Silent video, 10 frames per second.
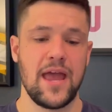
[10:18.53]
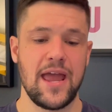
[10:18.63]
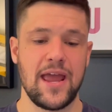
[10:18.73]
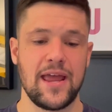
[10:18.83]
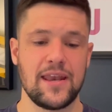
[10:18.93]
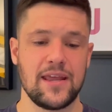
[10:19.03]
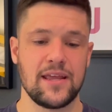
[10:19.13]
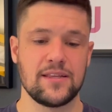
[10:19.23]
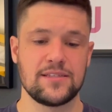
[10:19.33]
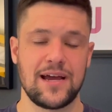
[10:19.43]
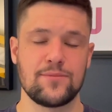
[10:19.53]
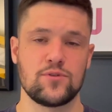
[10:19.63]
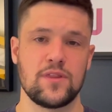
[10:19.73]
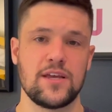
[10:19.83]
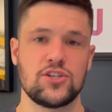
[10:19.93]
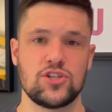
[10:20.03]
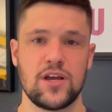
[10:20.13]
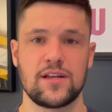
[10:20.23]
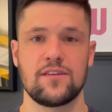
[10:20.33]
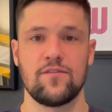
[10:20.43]
And in times when they
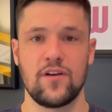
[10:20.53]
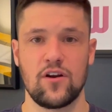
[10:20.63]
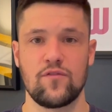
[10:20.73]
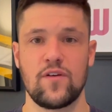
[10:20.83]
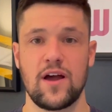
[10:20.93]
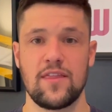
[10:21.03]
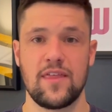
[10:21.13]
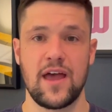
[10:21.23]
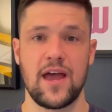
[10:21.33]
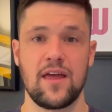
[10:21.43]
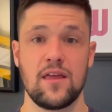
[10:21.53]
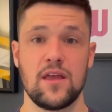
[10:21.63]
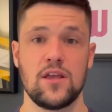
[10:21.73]
check to verify that,